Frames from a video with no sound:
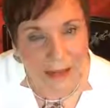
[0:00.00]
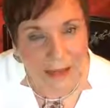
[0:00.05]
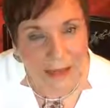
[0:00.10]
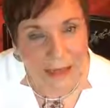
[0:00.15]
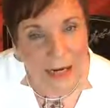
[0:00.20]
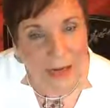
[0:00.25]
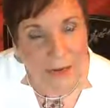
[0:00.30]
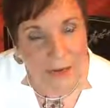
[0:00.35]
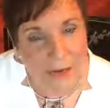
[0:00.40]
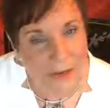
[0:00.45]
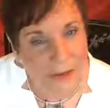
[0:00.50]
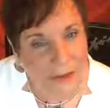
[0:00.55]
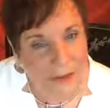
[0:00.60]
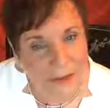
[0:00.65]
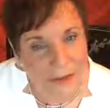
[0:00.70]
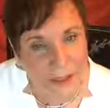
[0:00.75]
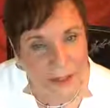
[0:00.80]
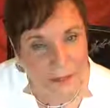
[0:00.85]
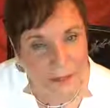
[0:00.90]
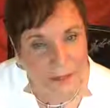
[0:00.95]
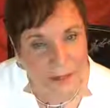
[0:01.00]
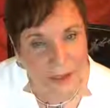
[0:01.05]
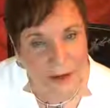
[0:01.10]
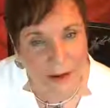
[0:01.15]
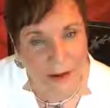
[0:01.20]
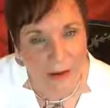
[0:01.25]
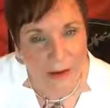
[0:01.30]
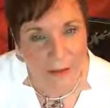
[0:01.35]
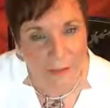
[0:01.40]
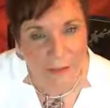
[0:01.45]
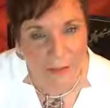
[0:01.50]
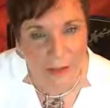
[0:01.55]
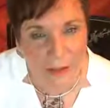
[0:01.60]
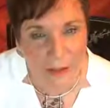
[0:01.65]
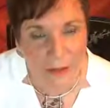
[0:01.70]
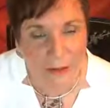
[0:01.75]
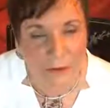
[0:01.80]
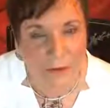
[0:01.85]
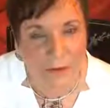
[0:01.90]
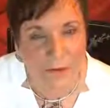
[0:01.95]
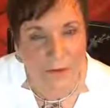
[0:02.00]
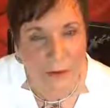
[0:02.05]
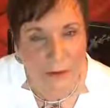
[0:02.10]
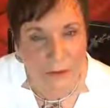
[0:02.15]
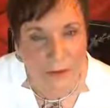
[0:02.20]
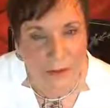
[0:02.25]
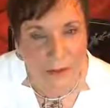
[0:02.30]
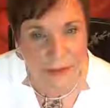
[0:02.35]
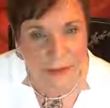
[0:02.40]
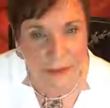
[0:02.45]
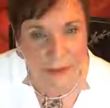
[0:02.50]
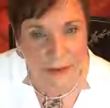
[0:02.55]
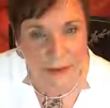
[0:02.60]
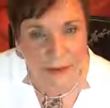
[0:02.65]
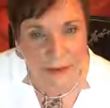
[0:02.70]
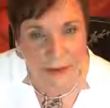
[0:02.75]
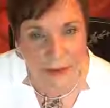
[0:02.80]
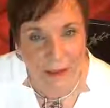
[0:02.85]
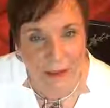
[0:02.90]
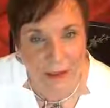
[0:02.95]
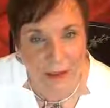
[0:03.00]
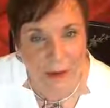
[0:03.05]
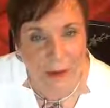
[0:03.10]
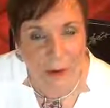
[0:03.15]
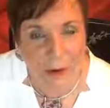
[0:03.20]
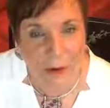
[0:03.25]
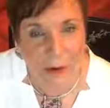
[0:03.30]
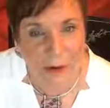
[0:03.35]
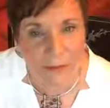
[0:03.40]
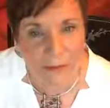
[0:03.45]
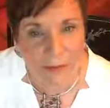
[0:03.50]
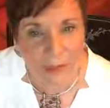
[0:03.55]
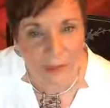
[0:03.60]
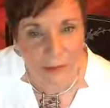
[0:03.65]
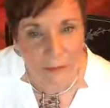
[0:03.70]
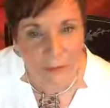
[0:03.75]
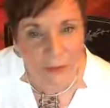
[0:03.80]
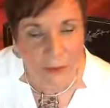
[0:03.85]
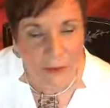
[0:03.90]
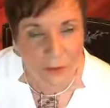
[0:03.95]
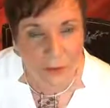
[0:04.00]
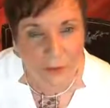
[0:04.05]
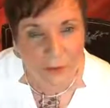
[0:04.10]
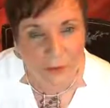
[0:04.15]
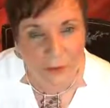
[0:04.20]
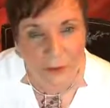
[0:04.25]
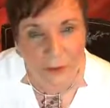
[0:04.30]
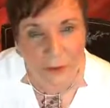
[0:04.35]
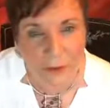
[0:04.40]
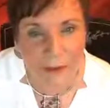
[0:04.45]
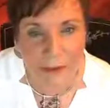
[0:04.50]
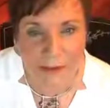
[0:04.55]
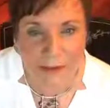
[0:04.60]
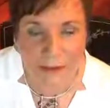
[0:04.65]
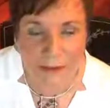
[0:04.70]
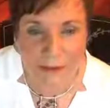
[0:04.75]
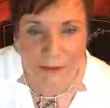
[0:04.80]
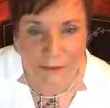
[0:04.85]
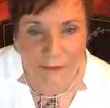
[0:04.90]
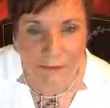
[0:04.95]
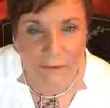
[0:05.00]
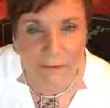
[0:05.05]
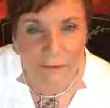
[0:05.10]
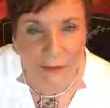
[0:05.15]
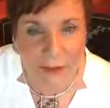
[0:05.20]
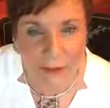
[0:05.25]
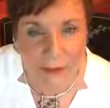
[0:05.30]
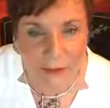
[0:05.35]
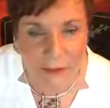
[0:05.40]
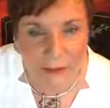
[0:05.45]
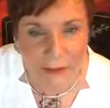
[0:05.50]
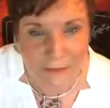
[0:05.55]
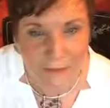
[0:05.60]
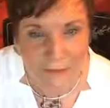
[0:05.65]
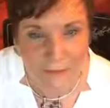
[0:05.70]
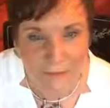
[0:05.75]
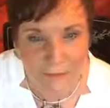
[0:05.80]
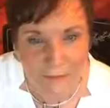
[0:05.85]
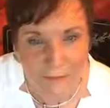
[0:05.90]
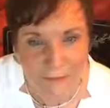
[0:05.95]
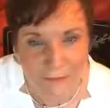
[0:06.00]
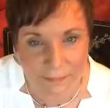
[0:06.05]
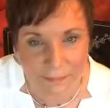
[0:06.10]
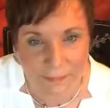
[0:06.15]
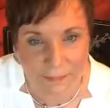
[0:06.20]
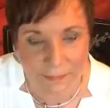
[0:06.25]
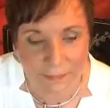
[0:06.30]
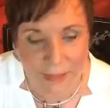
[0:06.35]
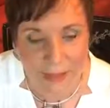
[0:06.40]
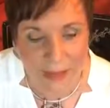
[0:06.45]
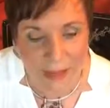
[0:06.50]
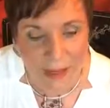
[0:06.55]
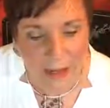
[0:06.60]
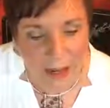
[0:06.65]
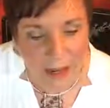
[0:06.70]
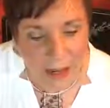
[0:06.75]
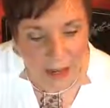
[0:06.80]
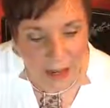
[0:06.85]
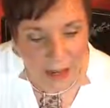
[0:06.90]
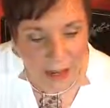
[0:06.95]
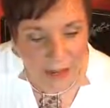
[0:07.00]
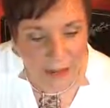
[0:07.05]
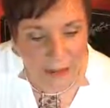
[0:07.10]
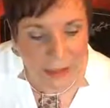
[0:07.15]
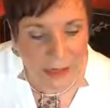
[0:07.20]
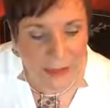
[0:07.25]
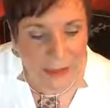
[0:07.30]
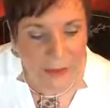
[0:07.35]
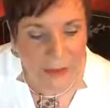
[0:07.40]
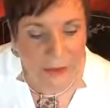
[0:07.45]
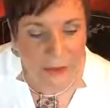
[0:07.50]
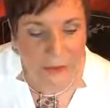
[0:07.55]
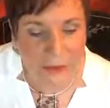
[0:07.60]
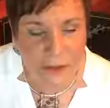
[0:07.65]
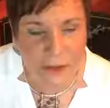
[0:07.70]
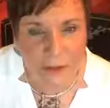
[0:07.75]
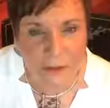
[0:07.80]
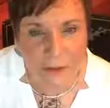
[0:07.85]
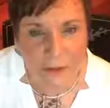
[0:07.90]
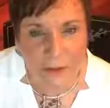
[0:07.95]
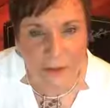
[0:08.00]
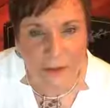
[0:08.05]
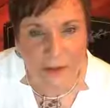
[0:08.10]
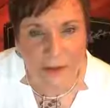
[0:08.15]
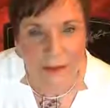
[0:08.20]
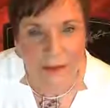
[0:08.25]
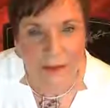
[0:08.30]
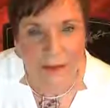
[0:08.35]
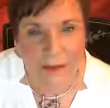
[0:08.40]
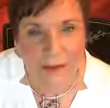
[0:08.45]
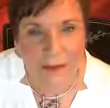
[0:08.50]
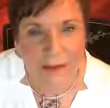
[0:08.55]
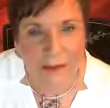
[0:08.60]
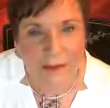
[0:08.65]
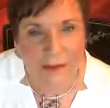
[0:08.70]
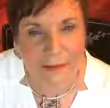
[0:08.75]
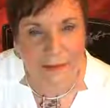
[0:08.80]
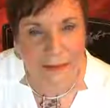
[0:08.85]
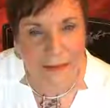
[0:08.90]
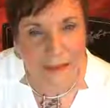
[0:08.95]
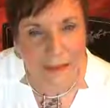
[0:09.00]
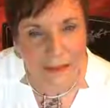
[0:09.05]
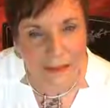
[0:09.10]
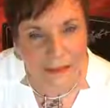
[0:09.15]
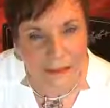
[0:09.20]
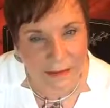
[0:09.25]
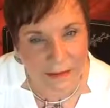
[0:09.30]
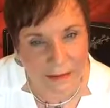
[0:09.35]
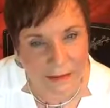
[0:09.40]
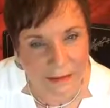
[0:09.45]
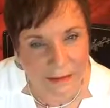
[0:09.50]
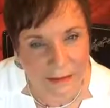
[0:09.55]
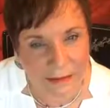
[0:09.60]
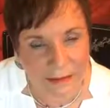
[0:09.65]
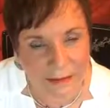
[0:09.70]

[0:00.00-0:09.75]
Now, at the same time that you're focusing on that beautiful vision, I'd like you to listen